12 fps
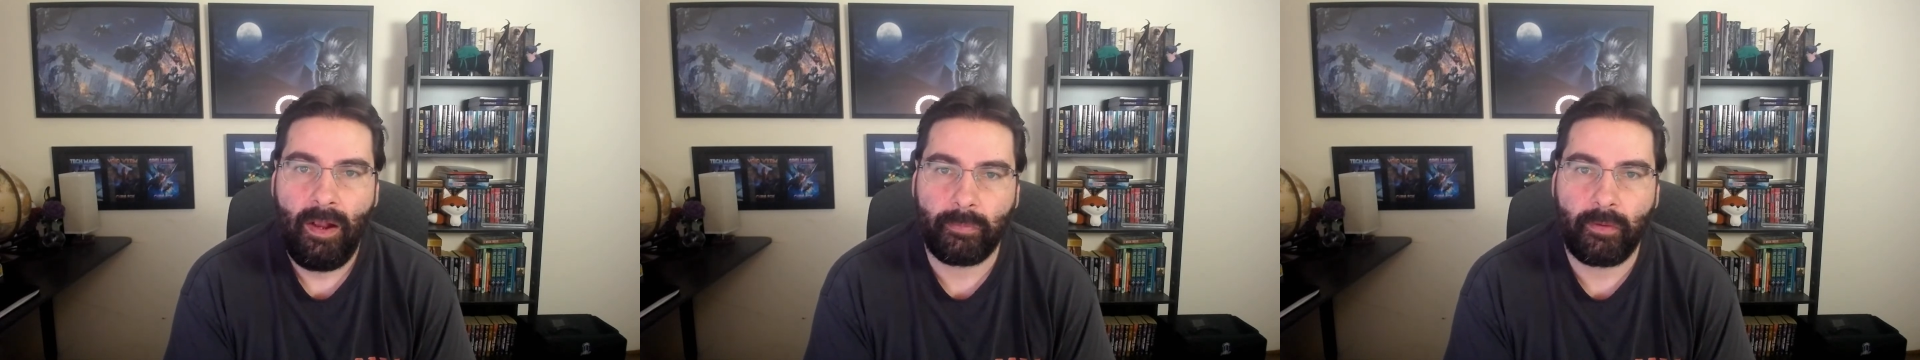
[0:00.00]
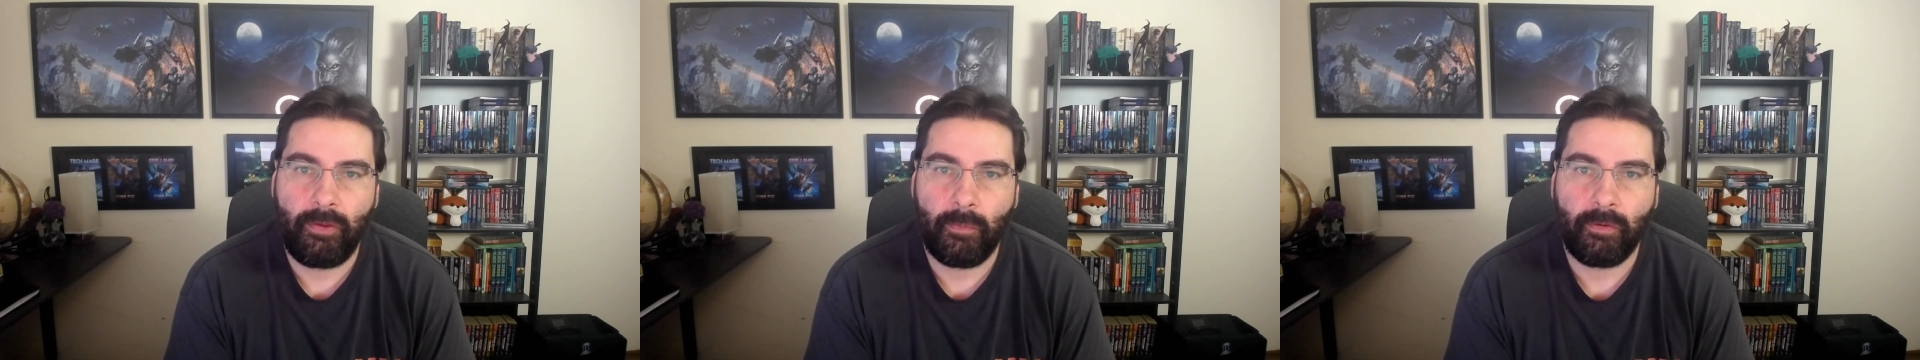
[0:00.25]

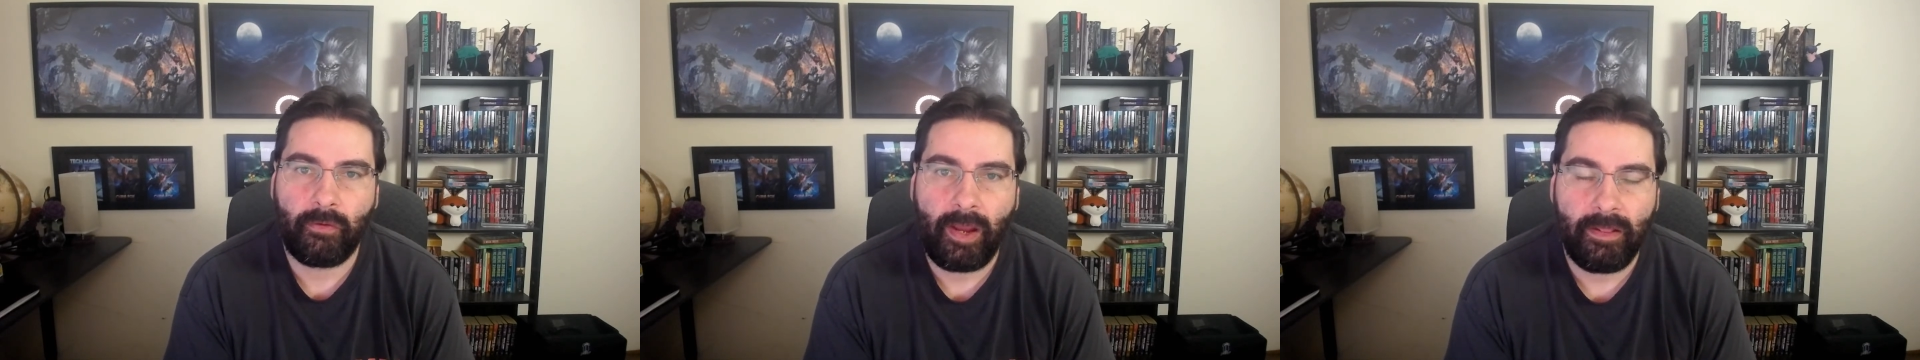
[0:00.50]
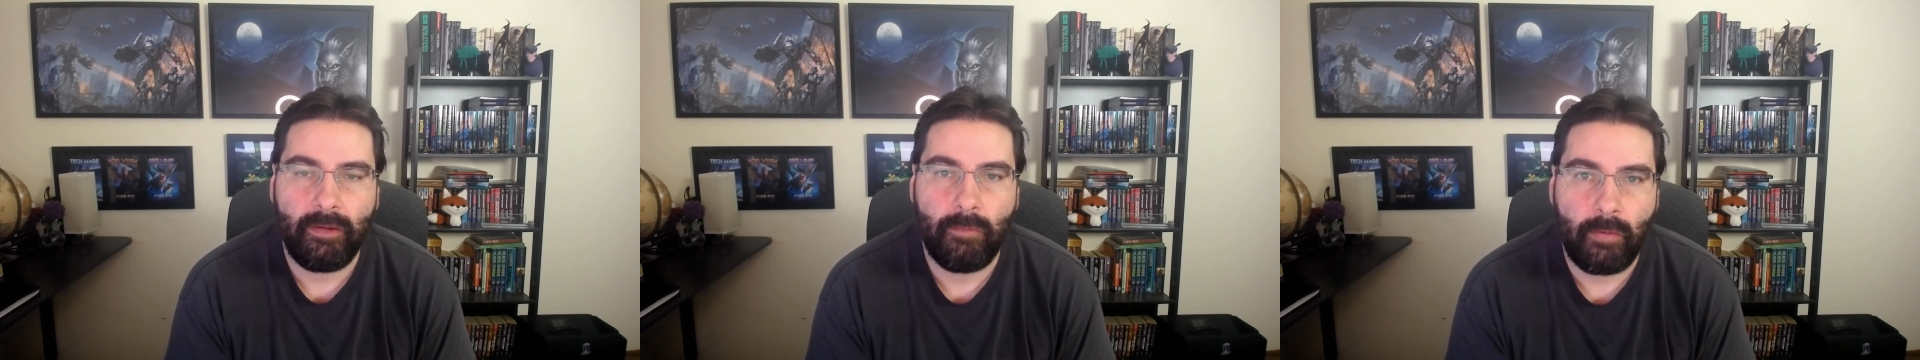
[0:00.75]
They were a
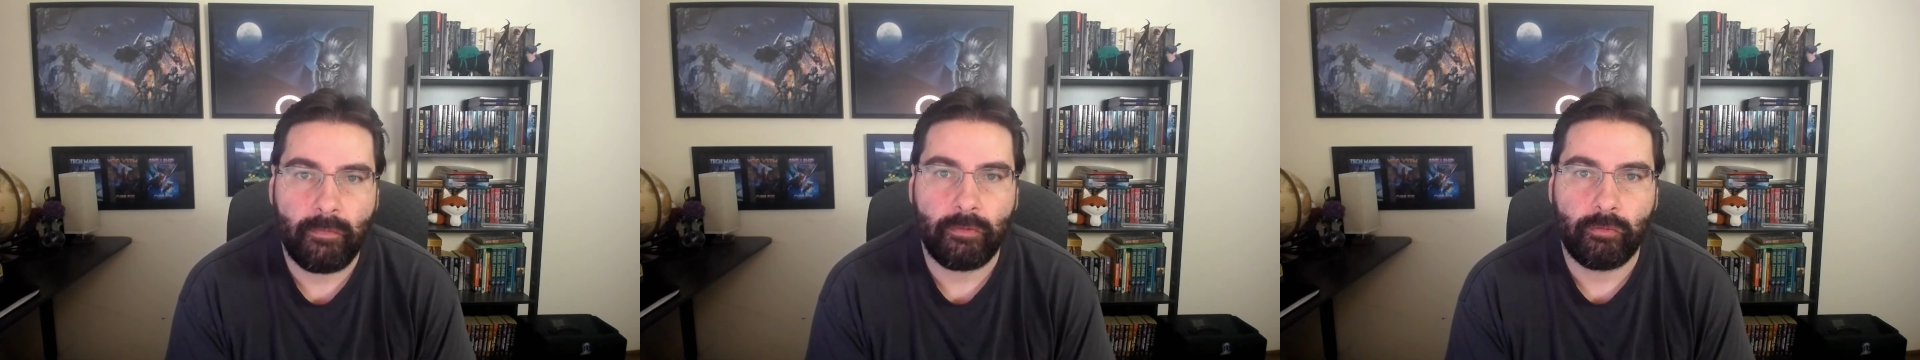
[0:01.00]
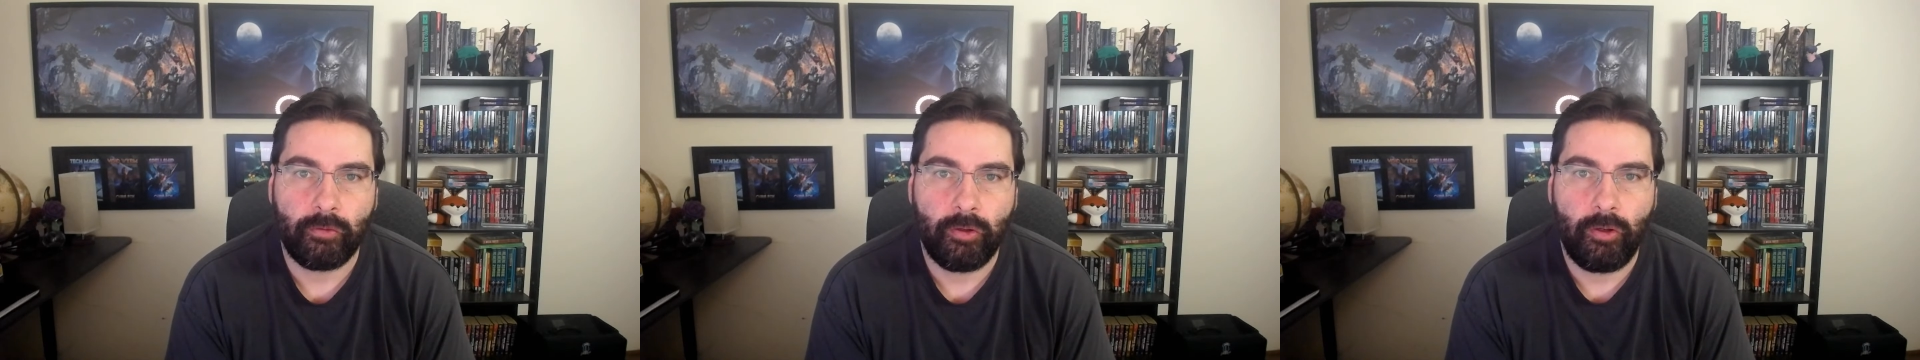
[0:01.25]
tightly woven
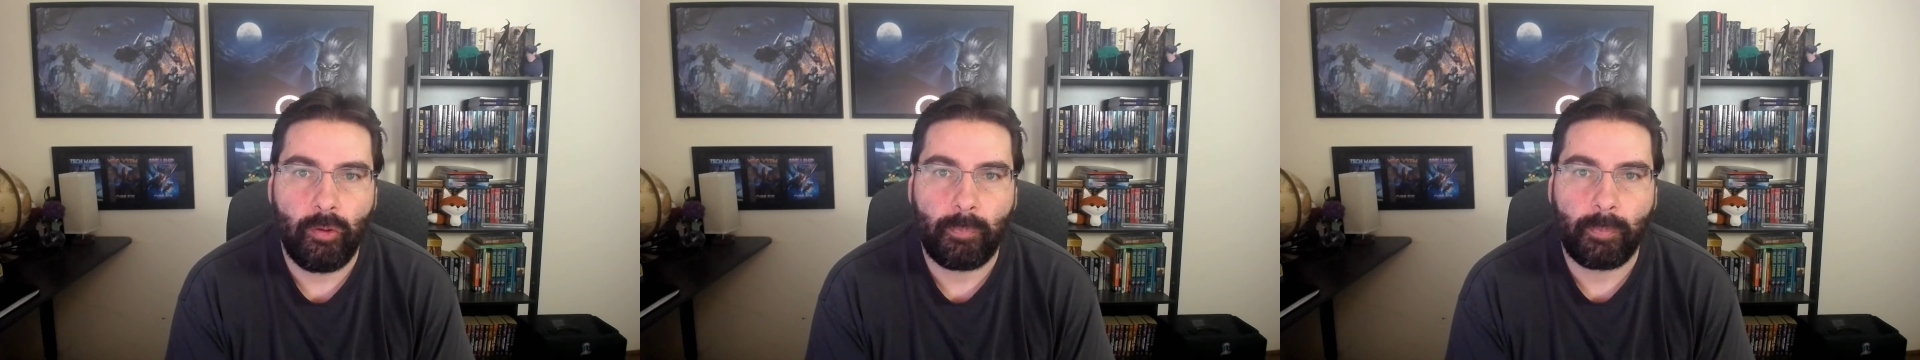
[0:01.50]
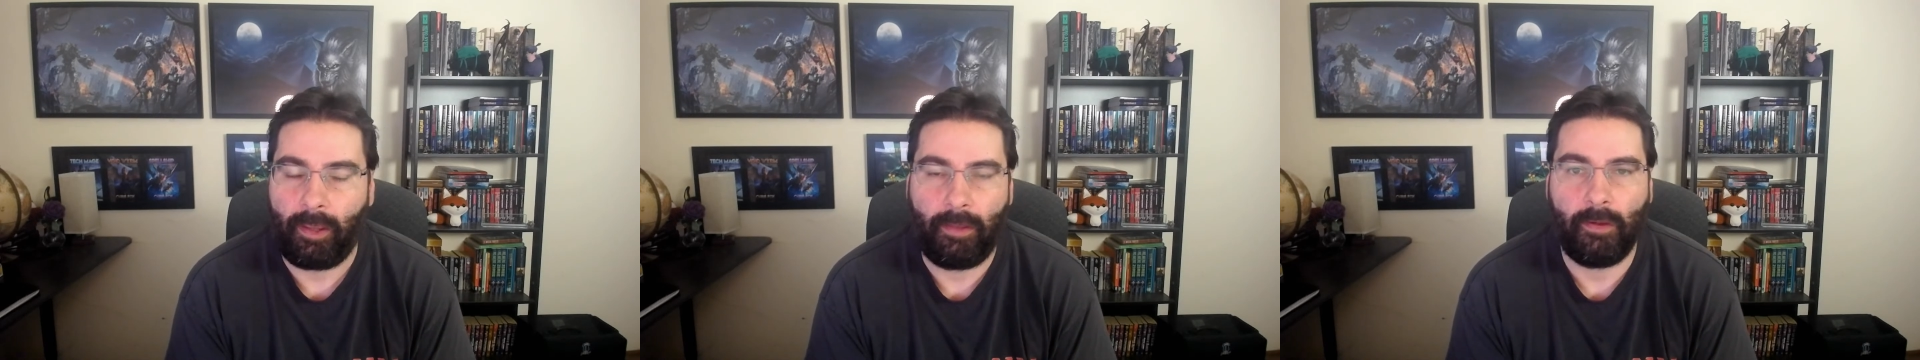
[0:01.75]
group
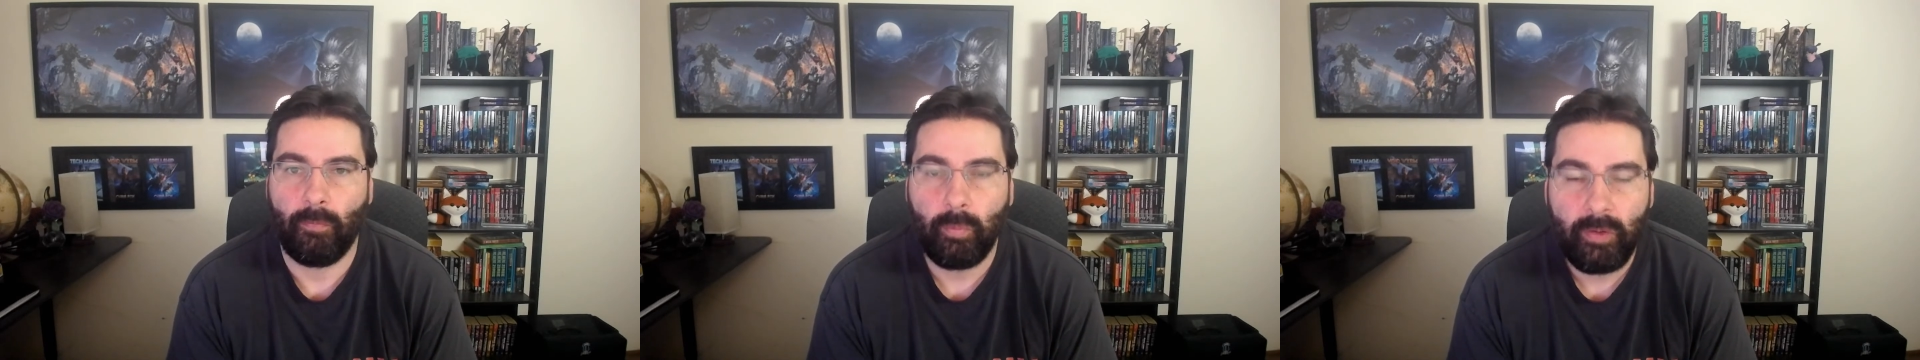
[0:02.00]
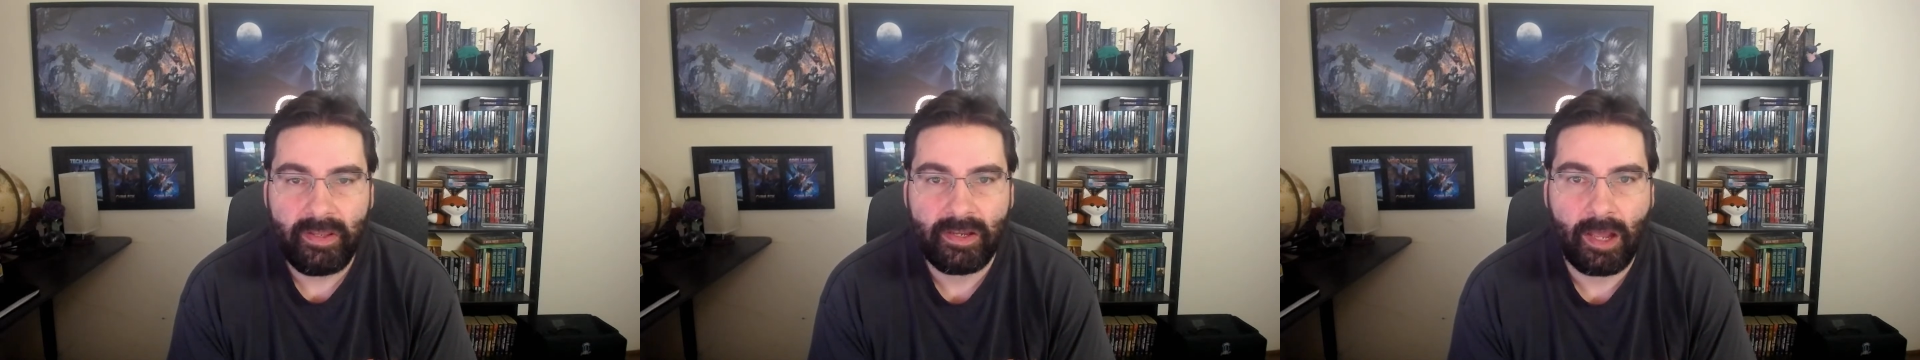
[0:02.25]
and they
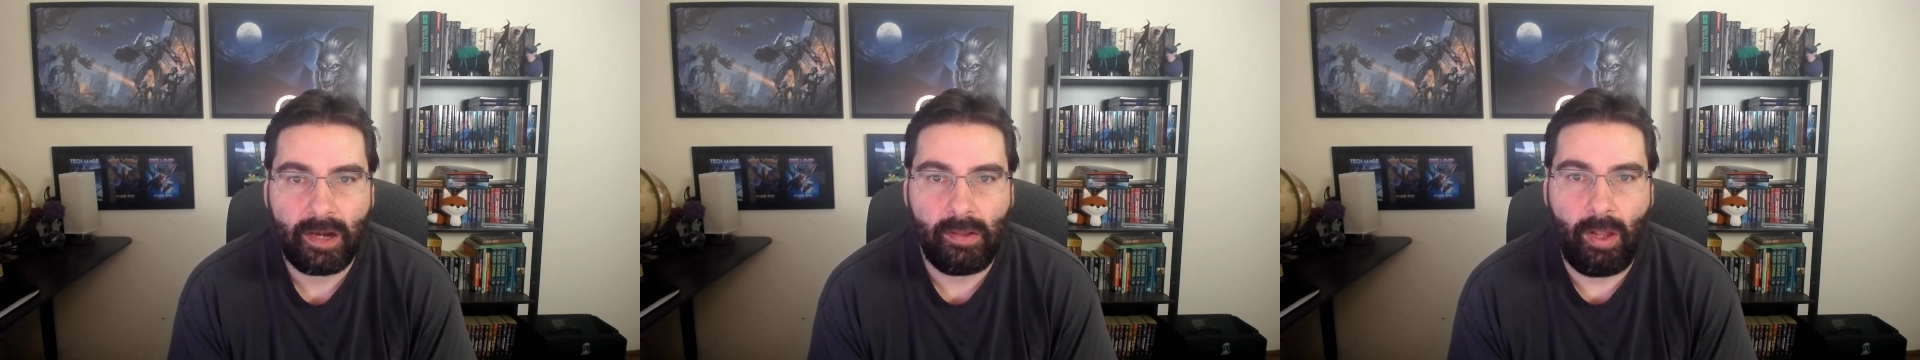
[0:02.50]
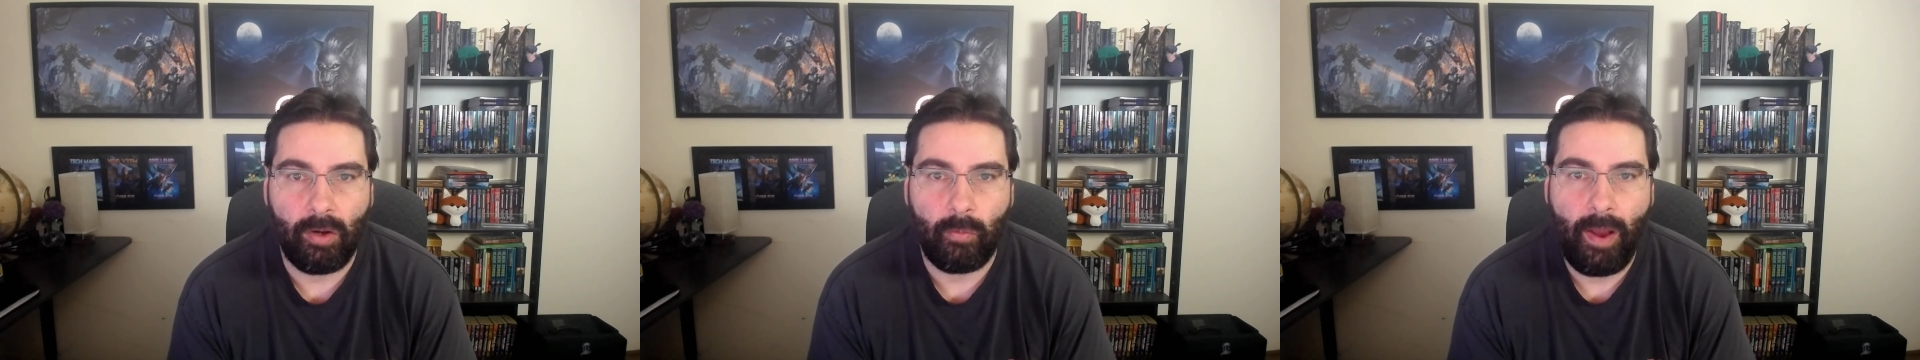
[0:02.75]
really got
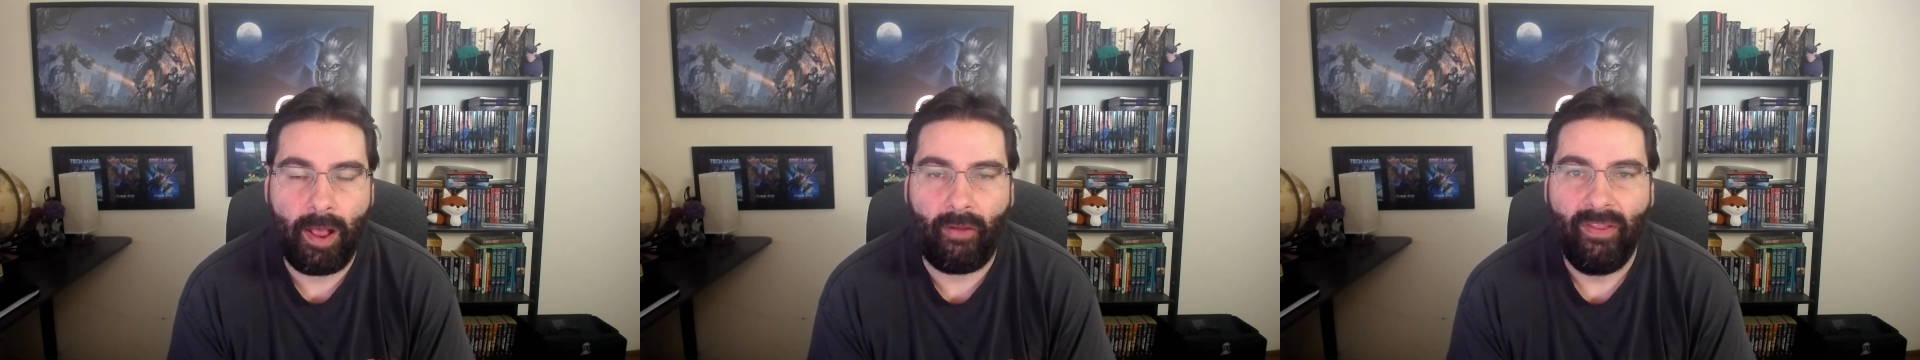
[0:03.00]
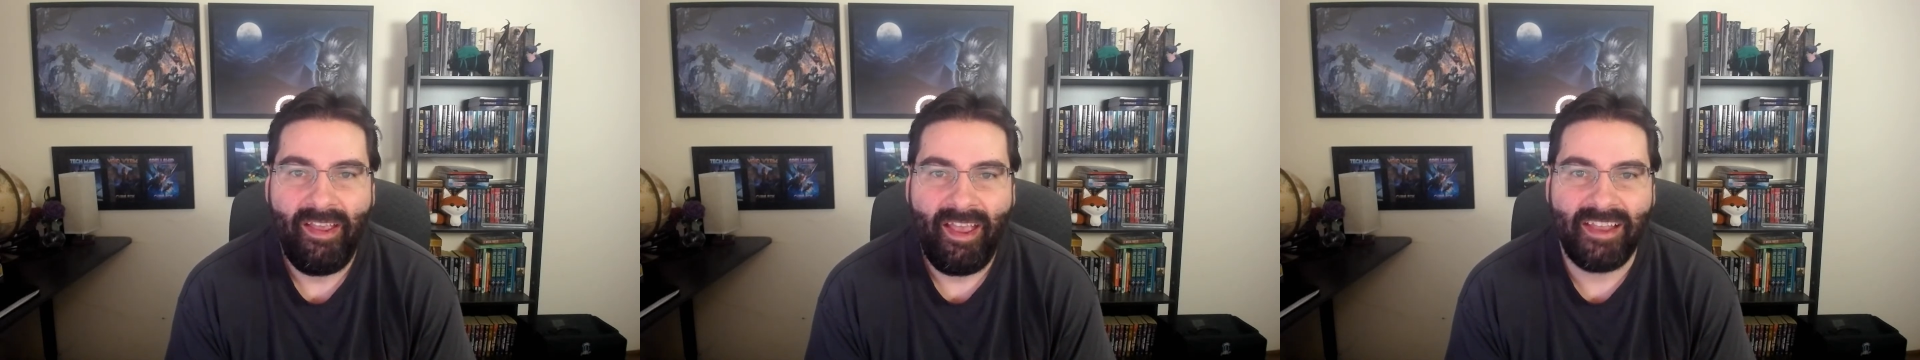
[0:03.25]
along well.